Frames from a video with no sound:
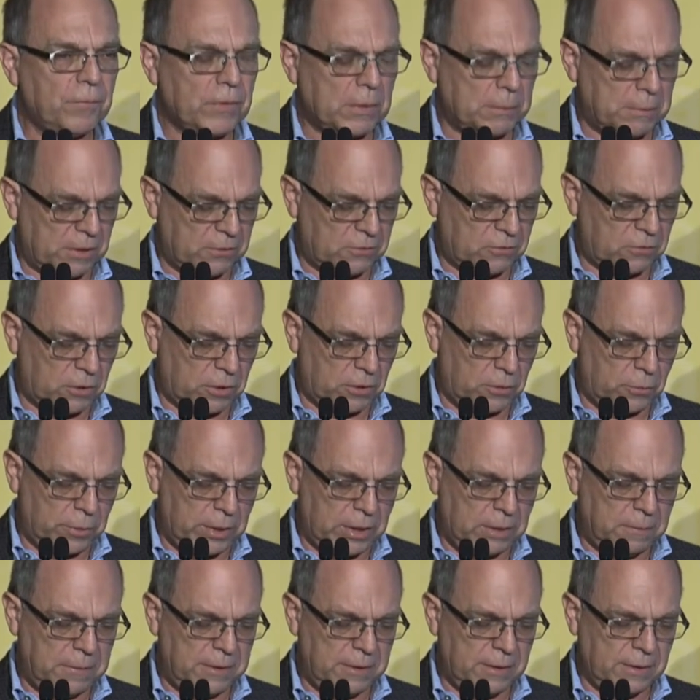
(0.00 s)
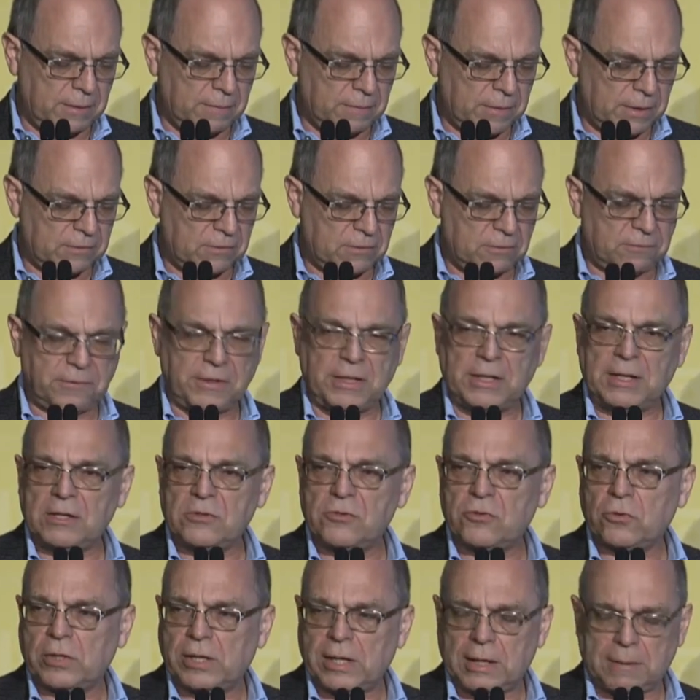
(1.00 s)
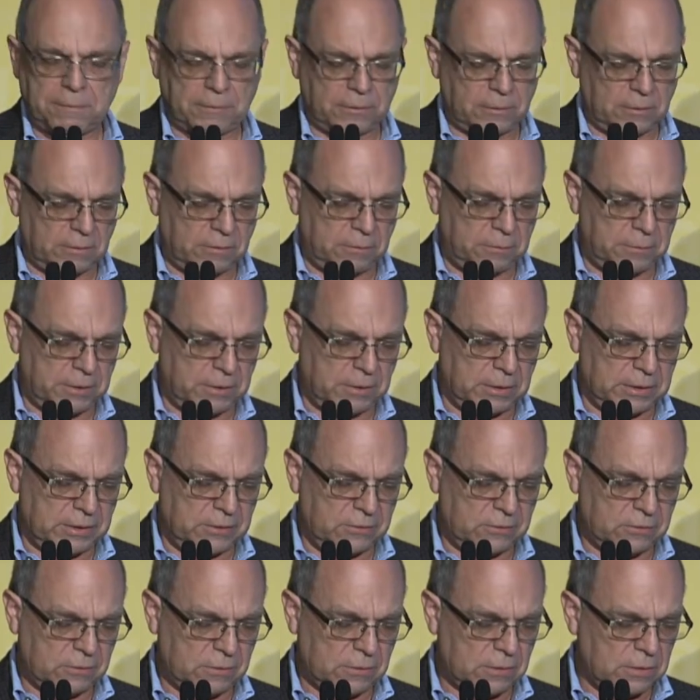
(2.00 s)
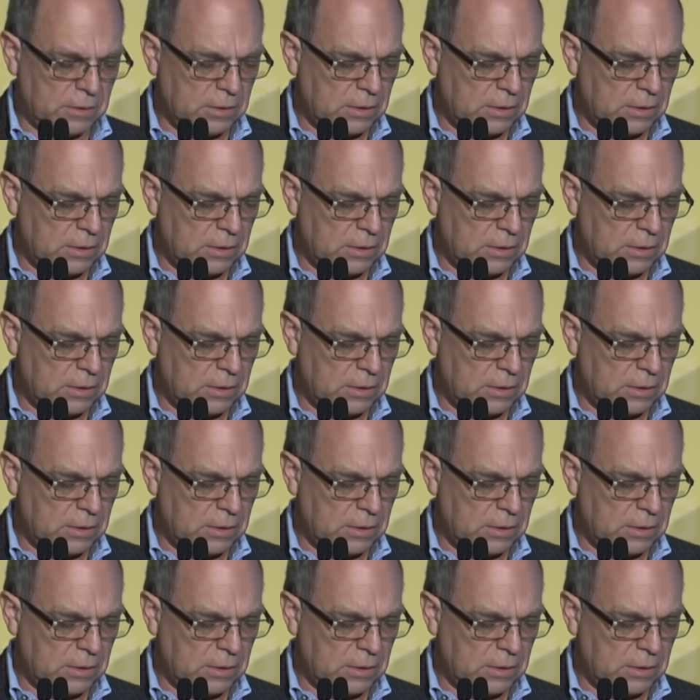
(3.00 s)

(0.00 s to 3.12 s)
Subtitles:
about Saudi Arabia as the financial capital of the Middle East.